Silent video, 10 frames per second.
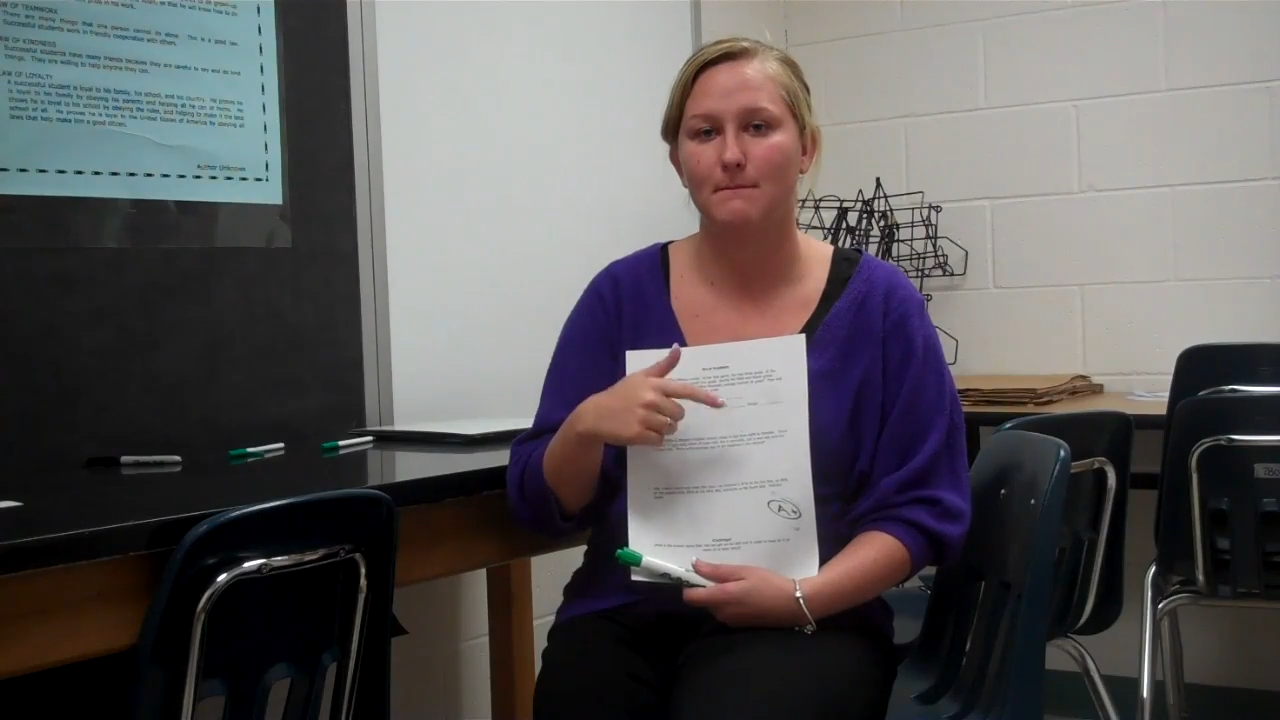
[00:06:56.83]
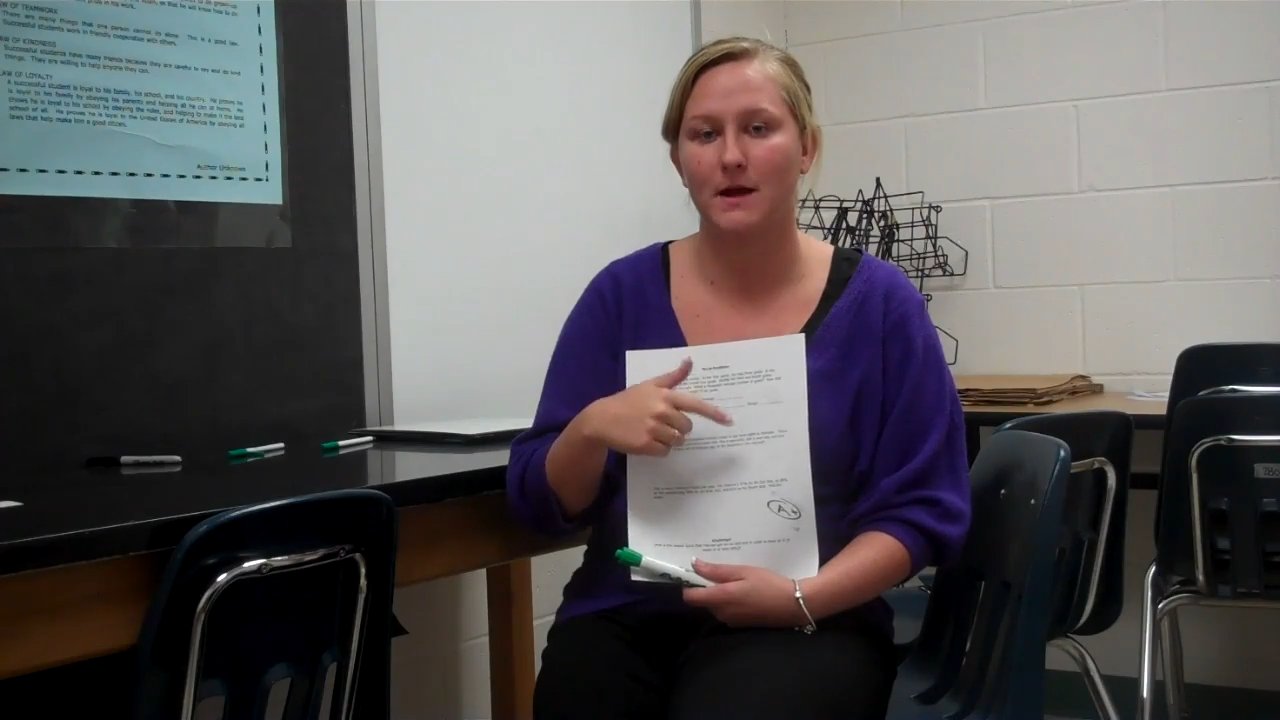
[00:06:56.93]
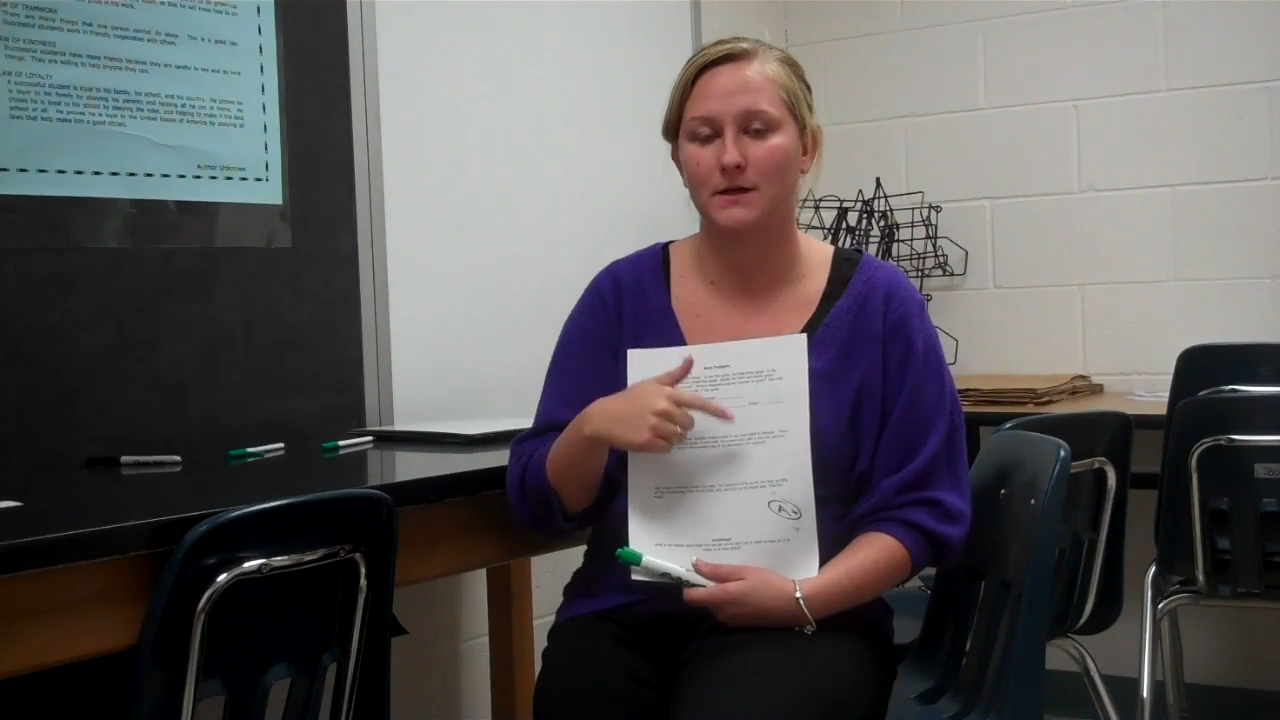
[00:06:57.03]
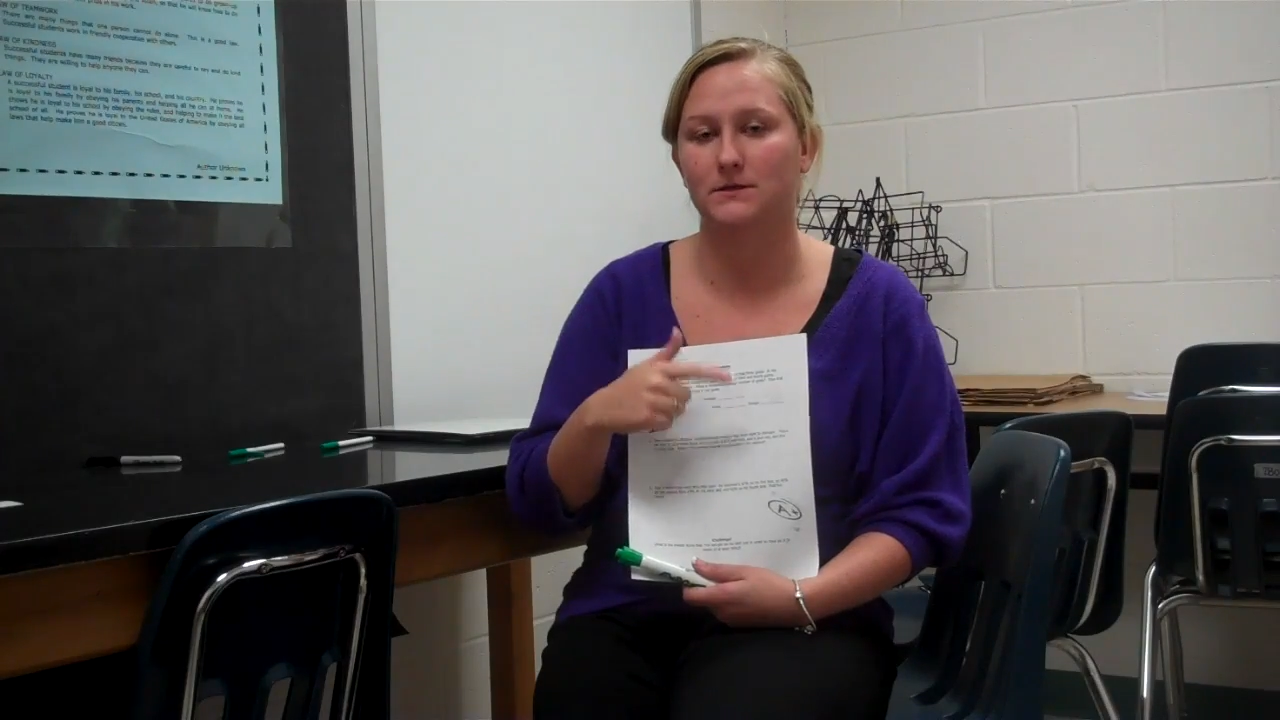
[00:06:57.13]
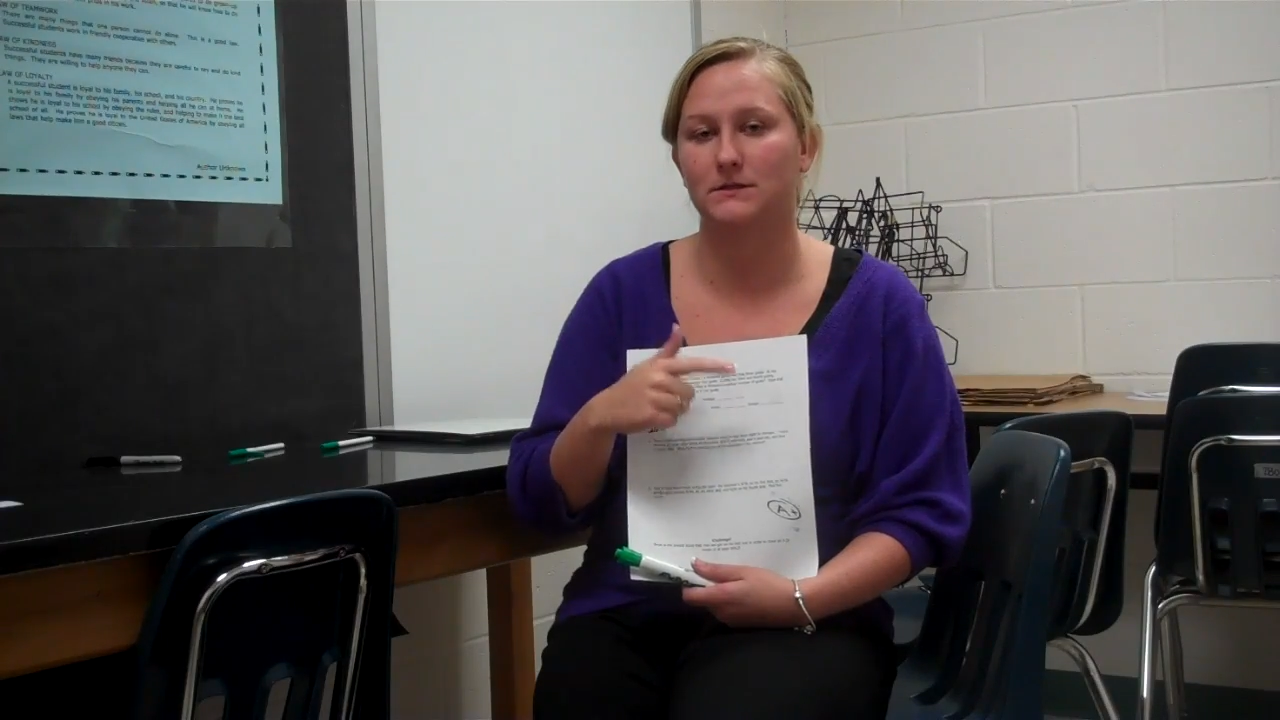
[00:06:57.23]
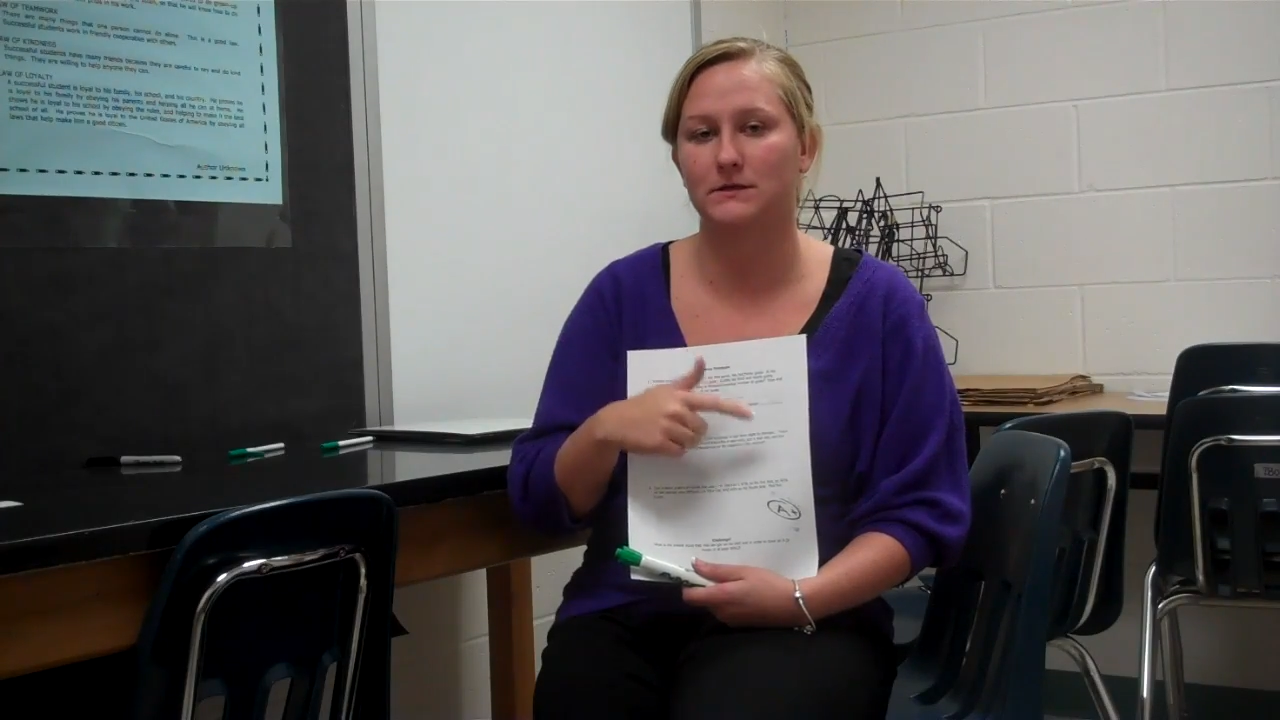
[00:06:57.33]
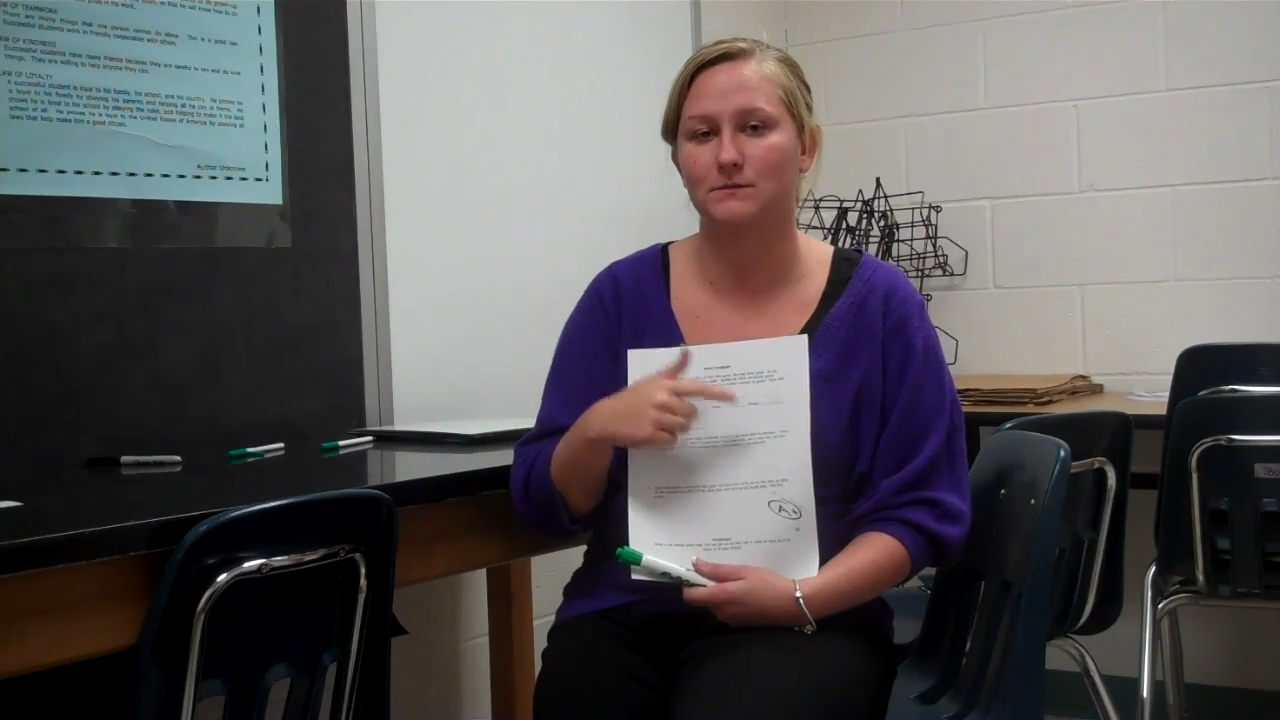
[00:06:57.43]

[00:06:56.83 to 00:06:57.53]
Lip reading: minus the